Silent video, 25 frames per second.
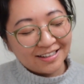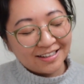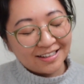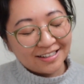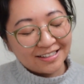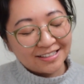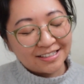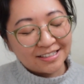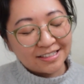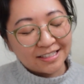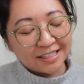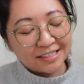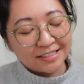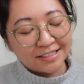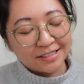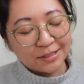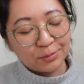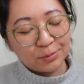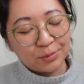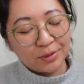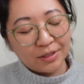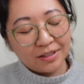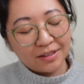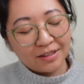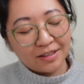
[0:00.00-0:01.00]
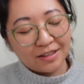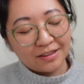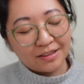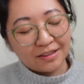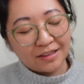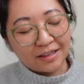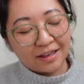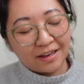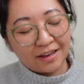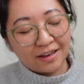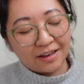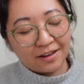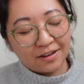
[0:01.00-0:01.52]
It's like something that
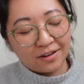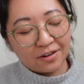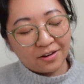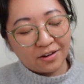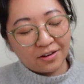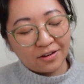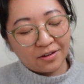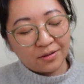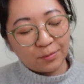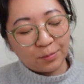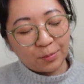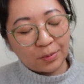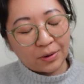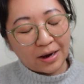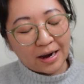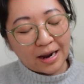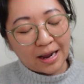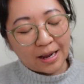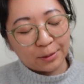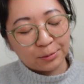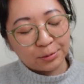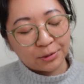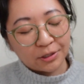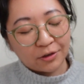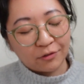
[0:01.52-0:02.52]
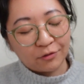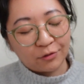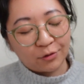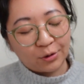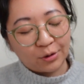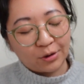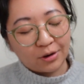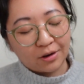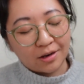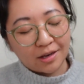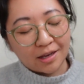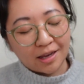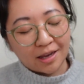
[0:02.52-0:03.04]
they perhaps have
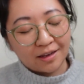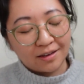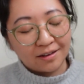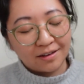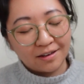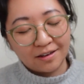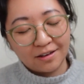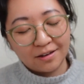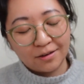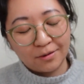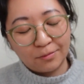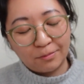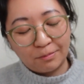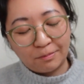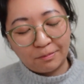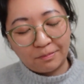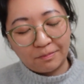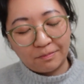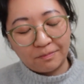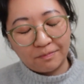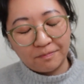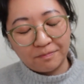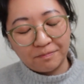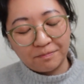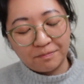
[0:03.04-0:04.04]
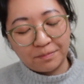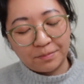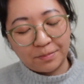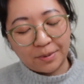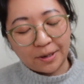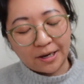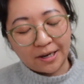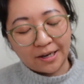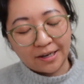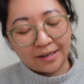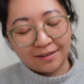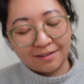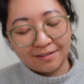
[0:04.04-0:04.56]
created,
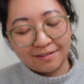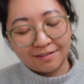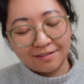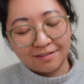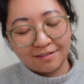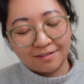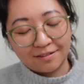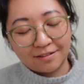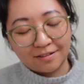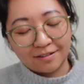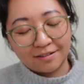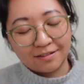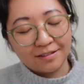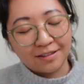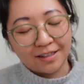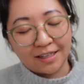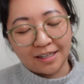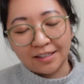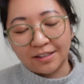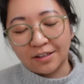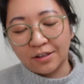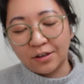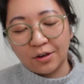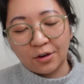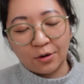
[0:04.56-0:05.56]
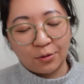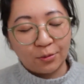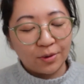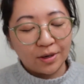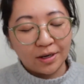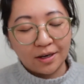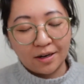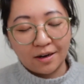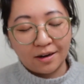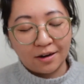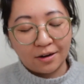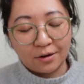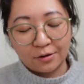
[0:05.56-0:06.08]
but like no
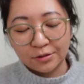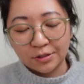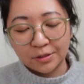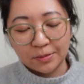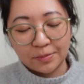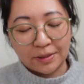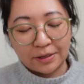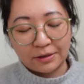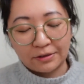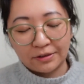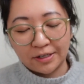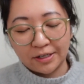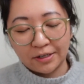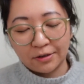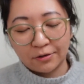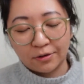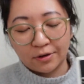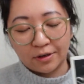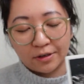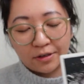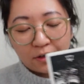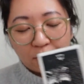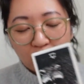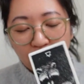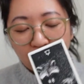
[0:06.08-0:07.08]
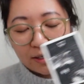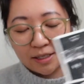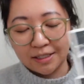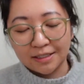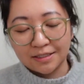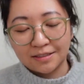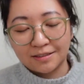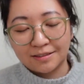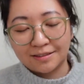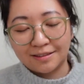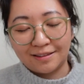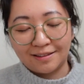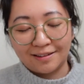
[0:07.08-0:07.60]
one knows about it or no one has
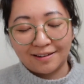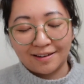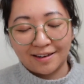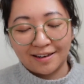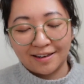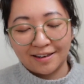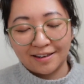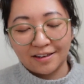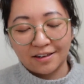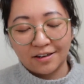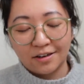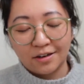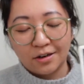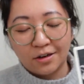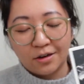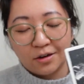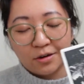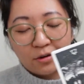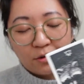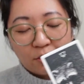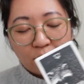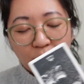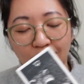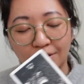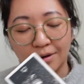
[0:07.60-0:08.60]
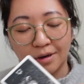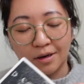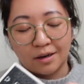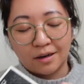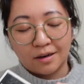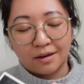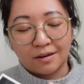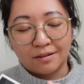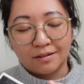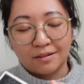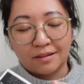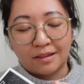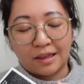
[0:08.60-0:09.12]
seen it
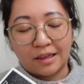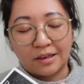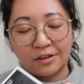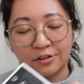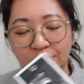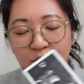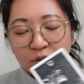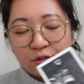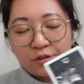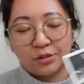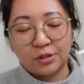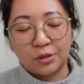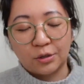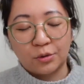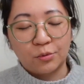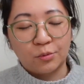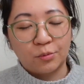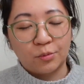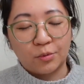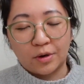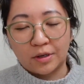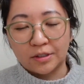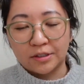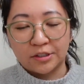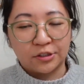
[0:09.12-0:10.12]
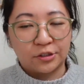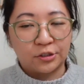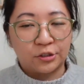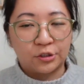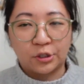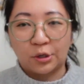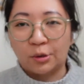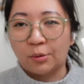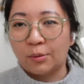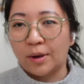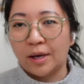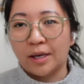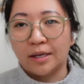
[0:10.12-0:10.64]
or they just don't want to
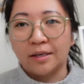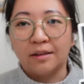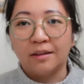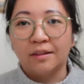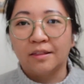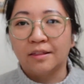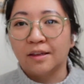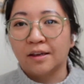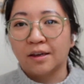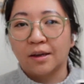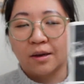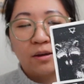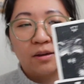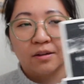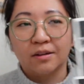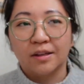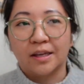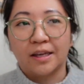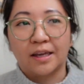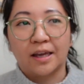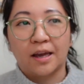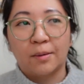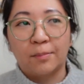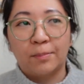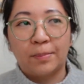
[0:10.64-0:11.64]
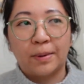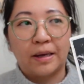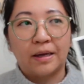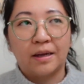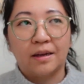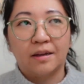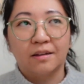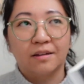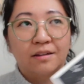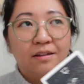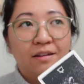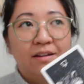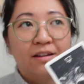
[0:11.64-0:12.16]
show anything at, like about,
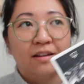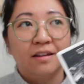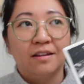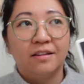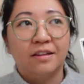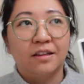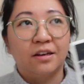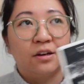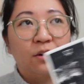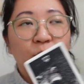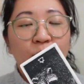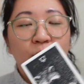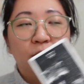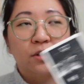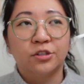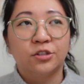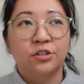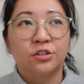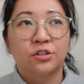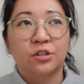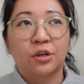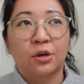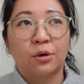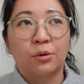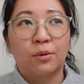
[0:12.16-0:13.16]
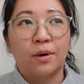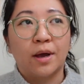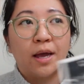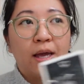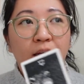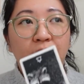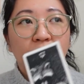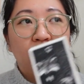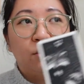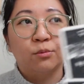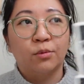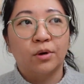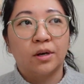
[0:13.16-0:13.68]
they don't want to show
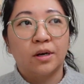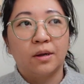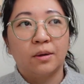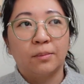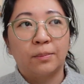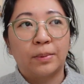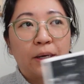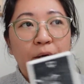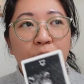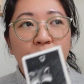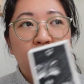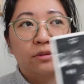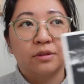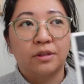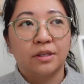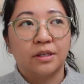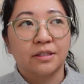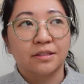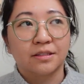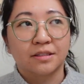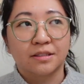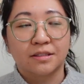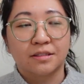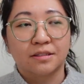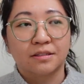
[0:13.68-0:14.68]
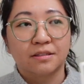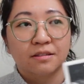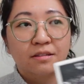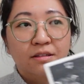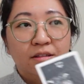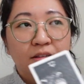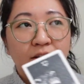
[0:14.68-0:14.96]
anyone about this